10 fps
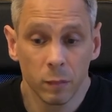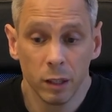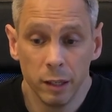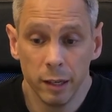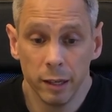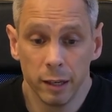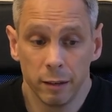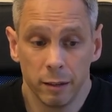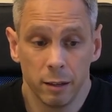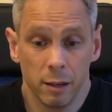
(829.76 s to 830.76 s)

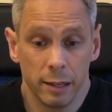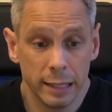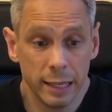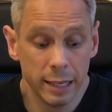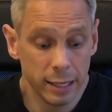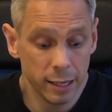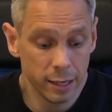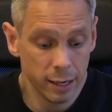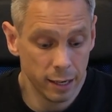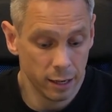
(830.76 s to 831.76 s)

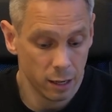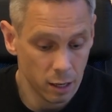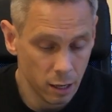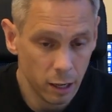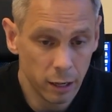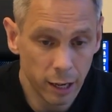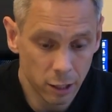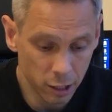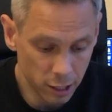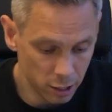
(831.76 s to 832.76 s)
Yeah.
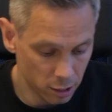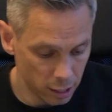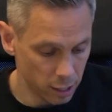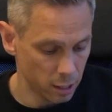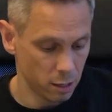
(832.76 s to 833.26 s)
So this is the